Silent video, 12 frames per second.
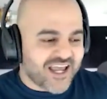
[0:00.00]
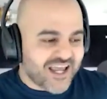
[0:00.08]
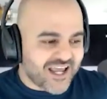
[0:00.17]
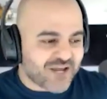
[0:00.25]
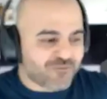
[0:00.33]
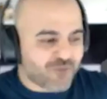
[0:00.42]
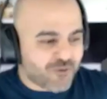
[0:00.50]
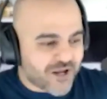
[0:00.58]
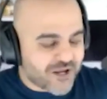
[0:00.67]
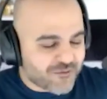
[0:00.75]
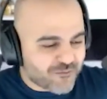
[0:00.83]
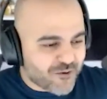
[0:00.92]
And
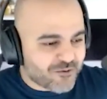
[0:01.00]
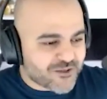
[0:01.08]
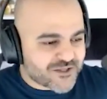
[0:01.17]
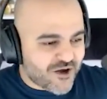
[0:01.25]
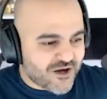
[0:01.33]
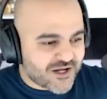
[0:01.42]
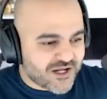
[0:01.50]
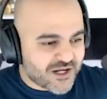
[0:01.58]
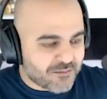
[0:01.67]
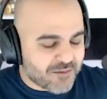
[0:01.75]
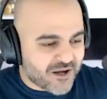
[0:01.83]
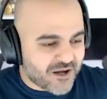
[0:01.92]
we were talking
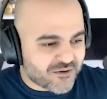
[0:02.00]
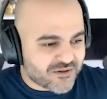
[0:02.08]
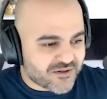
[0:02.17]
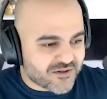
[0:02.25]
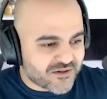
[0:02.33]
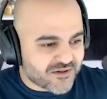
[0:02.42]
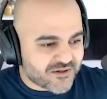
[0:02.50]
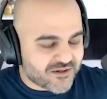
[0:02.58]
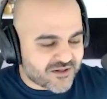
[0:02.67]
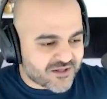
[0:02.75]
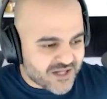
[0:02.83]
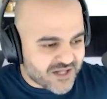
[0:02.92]
about
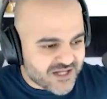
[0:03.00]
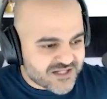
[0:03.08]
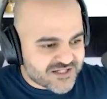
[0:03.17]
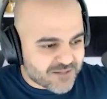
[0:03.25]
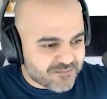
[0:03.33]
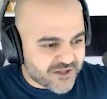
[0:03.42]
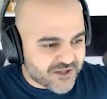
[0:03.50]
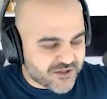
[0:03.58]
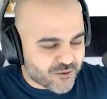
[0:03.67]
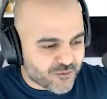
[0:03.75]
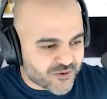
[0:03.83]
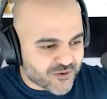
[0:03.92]
the concept that
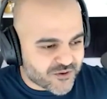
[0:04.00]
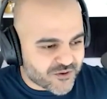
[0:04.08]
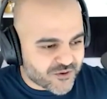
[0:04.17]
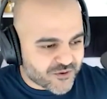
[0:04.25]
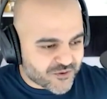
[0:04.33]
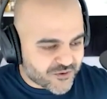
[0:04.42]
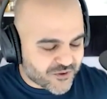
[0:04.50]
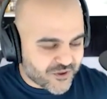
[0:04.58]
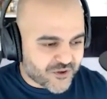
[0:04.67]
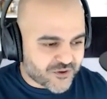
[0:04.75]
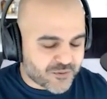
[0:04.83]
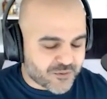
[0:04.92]
you're
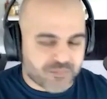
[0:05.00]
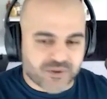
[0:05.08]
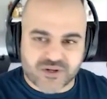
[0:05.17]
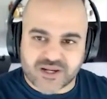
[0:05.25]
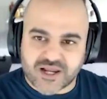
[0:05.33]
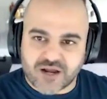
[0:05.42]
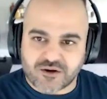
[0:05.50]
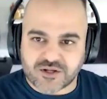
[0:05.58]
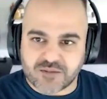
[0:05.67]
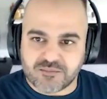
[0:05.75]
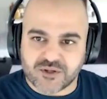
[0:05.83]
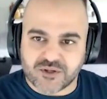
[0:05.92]
building out a
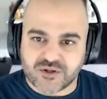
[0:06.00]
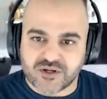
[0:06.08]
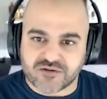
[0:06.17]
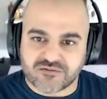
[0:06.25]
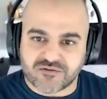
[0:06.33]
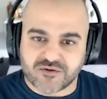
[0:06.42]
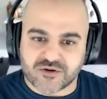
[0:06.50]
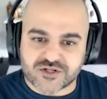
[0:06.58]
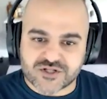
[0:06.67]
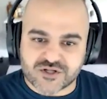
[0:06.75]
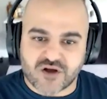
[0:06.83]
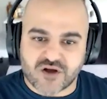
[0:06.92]
community for a
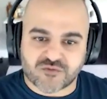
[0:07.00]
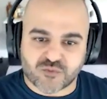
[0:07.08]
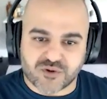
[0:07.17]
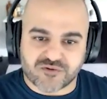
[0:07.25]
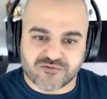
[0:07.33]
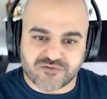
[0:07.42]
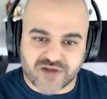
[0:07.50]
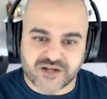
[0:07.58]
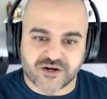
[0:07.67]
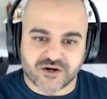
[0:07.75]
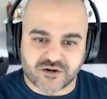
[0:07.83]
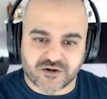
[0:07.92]
software
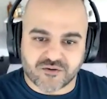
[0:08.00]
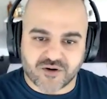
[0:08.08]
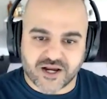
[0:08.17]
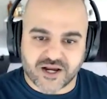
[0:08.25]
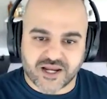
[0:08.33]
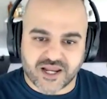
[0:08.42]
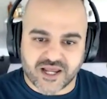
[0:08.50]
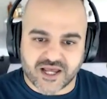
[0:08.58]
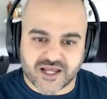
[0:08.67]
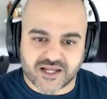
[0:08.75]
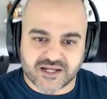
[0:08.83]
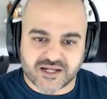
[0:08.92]
vendor, right?
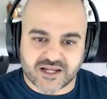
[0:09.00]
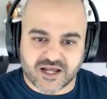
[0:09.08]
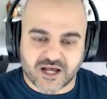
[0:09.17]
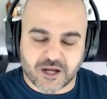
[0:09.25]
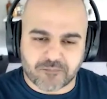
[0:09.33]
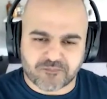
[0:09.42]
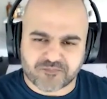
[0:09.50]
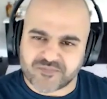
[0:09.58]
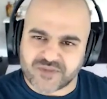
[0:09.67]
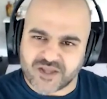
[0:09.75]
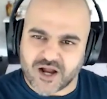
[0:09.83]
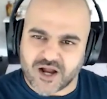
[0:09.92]
And
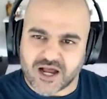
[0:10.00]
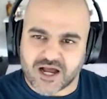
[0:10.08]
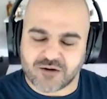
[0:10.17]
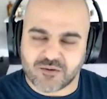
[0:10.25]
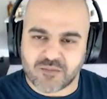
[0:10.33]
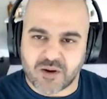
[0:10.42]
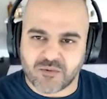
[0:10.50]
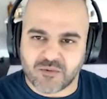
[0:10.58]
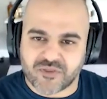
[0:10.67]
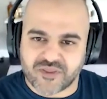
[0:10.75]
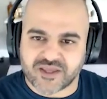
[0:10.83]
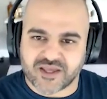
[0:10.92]
I remember
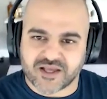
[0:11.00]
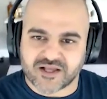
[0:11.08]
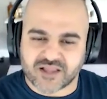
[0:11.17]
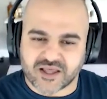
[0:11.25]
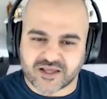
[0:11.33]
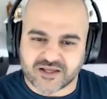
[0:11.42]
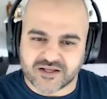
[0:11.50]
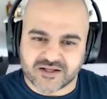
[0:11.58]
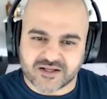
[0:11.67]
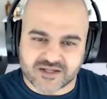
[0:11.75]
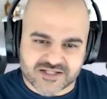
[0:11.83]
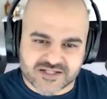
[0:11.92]
thinking, like,
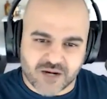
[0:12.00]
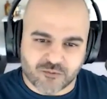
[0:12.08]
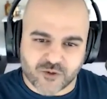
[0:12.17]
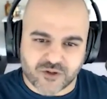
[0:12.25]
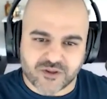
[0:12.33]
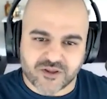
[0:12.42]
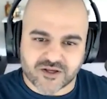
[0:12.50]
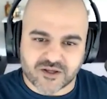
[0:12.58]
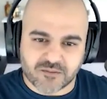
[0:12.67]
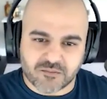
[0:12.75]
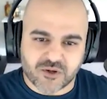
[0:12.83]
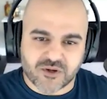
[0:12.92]
is that really a
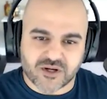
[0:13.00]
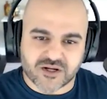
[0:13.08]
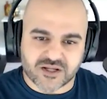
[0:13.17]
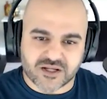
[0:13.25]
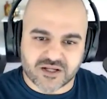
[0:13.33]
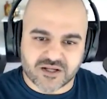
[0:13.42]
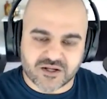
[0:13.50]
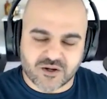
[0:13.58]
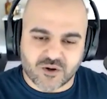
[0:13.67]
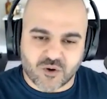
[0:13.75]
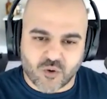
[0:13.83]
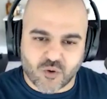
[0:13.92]
community
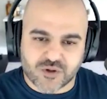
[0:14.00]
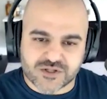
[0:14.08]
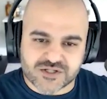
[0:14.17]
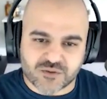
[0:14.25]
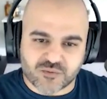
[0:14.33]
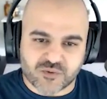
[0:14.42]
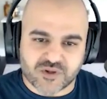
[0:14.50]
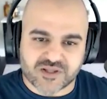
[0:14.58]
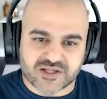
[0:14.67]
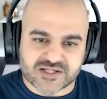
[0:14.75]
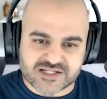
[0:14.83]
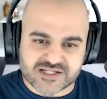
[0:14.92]
or is it really
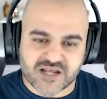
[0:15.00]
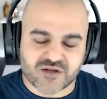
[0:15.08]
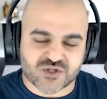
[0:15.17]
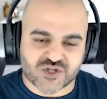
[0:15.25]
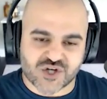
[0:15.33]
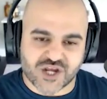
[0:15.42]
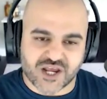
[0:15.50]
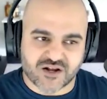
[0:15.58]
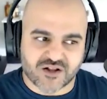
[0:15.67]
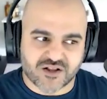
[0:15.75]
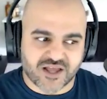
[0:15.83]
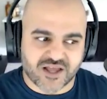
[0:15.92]
a sales
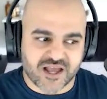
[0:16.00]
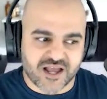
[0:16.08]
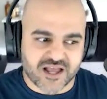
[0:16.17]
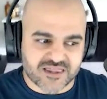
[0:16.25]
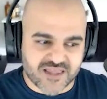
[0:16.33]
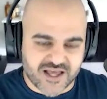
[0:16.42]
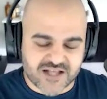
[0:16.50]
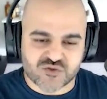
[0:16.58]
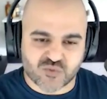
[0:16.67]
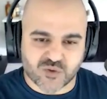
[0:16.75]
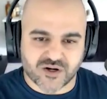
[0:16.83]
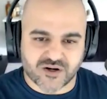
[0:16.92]
channel? And that's
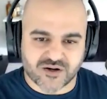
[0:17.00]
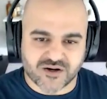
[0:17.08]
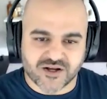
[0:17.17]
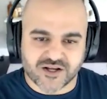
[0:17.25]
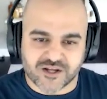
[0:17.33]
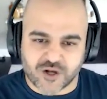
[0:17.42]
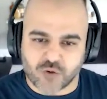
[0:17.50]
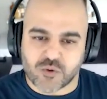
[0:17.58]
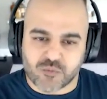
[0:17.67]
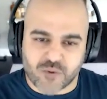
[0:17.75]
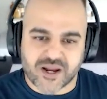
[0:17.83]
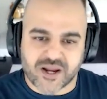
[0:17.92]
where, we
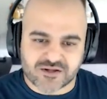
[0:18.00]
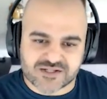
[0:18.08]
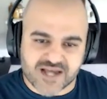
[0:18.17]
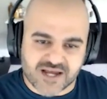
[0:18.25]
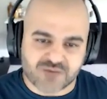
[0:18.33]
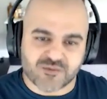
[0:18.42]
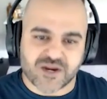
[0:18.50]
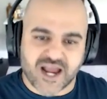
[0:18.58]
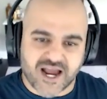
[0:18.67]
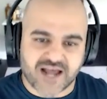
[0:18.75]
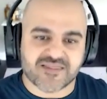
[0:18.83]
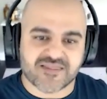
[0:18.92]
went outside and we
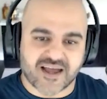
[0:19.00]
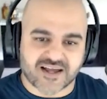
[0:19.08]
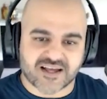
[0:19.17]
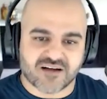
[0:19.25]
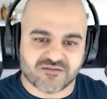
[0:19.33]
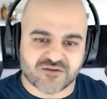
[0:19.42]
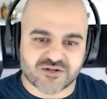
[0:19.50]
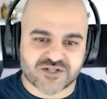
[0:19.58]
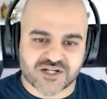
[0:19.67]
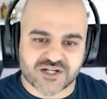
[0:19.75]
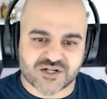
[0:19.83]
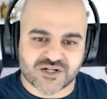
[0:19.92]
had that
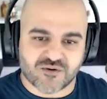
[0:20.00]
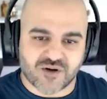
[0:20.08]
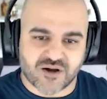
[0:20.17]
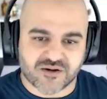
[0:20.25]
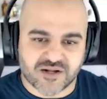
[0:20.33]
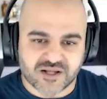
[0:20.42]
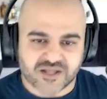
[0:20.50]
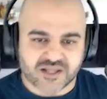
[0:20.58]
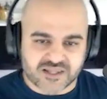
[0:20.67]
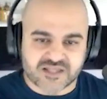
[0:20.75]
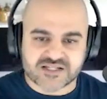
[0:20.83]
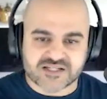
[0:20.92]
conversation around,
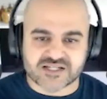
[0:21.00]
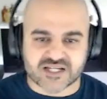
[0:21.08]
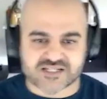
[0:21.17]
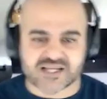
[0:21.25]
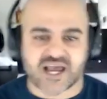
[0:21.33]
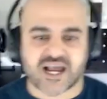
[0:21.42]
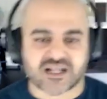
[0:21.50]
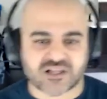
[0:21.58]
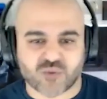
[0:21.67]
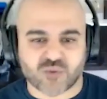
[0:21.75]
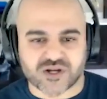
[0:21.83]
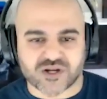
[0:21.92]
this is exactly
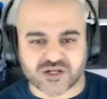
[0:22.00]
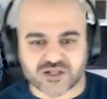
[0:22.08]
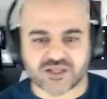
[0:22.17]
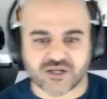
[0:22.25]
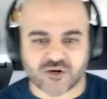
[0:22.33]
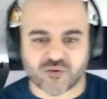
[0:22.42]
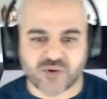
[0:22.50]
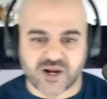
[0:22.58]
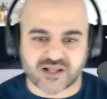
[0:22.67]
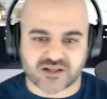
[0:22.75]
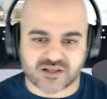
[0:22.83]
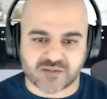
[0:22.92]
what it could
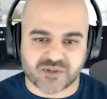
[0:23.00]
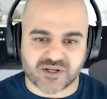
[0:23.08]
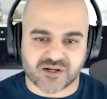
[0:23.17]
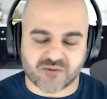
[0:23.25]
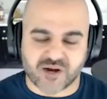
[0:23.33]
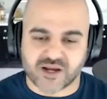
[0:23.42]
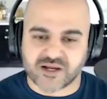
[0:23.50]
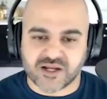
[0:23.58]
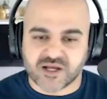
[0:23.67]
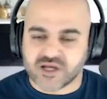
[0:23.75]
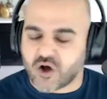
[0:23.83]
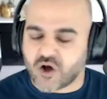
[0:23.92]
theoretically be, right?
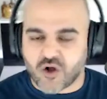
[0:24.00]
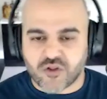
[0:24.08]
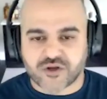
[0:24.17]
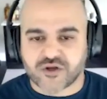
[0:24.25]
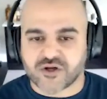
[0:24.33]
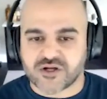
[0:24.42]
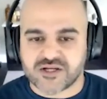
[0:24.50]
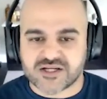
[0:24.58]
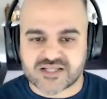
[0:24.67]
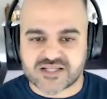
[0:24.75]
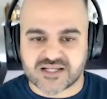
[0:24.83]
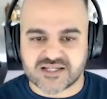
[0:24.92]
All the goodness
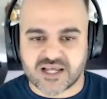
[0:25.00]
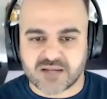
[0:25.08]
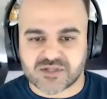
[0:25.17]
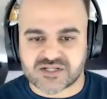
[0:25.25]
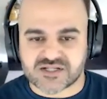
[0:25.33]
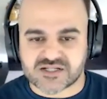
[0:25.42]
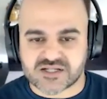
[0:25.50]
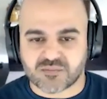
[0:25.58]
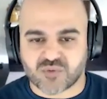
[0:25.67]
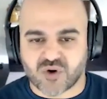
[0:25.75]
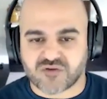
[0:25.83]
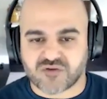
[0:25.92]
that DABCC
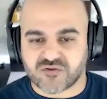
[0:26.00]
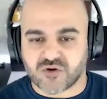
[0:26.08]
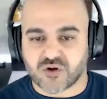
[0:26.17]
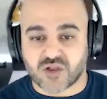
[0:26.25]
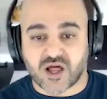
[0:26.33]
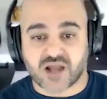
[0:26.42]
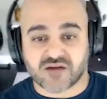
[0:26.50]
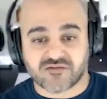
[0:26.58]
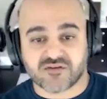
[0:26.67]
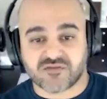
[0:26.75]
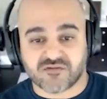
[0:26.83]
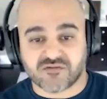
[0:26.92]
brought for a lot of
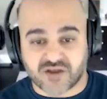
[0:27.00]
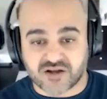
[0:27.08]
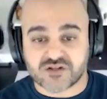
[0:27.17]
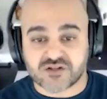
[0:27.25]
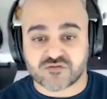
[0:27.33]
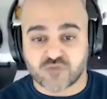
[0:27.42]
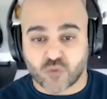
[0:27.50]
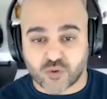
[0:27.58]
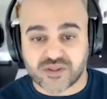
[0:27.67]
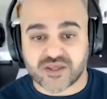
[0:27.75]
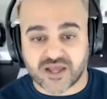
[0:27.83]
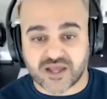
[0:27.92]
different vendors for
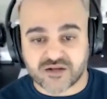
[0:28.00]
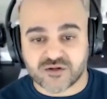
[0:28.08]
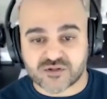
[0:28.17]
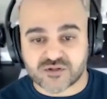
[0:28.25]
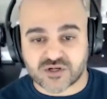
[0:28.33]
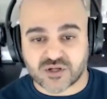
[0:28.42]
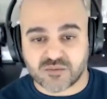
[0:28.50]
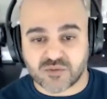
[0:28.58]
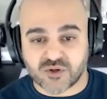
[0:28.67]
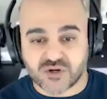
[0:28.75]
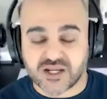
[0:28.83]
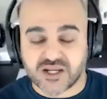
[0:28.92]
the end user
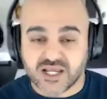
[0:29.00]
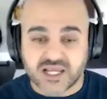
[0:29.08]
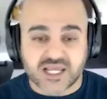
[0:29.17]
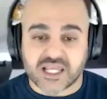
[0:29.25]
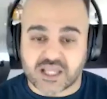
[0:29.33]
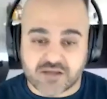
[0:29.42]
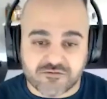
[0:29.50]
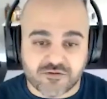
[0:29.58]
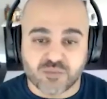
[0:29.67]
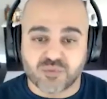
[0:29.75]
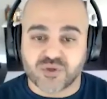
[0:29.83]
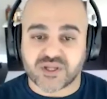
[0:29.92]
community if you
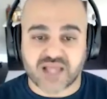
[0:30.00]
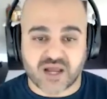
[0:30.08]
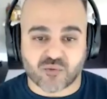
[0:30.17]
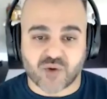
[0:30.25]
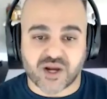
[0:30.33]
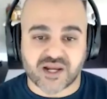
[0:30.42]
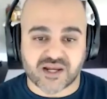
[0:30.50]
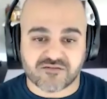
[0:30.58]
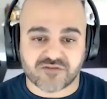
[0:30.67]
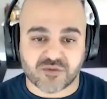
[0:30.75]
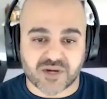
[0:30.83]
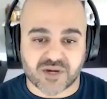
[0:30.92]
bring that right
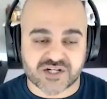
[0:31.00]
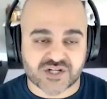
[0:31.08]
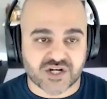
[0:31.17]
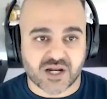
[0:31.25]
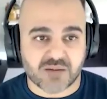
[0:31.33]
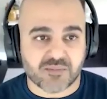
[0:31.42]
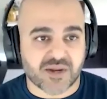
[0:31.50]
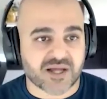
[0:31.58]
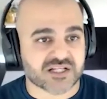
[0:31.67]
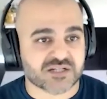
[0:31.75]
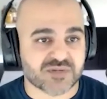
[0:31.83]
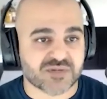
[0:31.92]
information and make
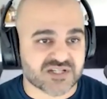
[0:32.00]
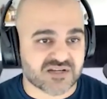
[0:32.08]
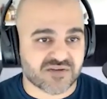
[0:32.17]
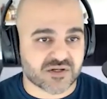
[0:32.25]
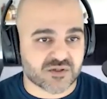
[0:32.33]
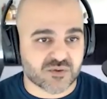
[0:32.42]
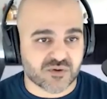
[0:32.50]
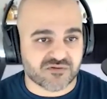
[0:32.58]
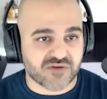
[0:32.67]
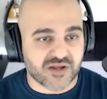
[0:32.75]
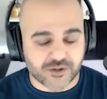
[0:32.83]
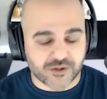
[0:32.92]
it specific to a
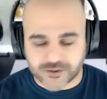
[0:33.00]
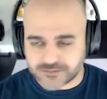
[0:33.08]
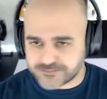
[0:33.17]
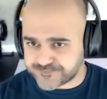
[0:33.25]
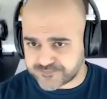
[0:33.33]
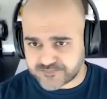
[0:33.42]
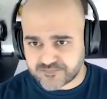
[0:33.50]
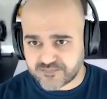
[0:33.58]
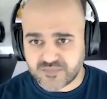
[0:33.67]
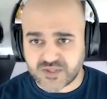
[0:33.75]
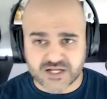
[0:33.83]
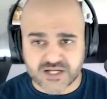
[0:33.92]
vendor,
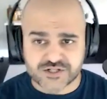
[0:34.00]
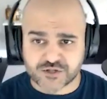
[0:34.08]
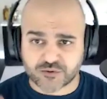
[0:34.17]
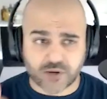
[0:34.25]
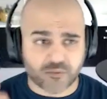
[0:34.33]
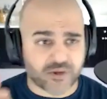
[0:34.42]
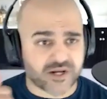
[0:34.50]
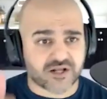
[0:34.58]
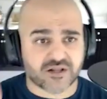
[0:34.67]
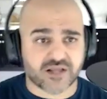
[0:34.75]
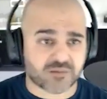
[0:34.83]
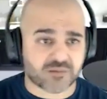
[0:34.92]
it's a great way to
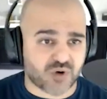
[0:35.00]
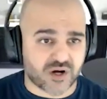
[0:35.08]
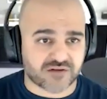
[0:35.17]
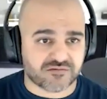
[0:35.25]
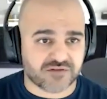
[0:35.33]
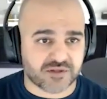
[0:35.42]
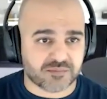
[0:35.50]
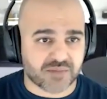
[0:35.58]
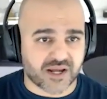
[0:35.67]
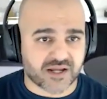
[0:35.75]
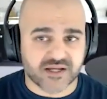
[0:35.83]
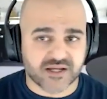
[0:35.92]
collect product feedback.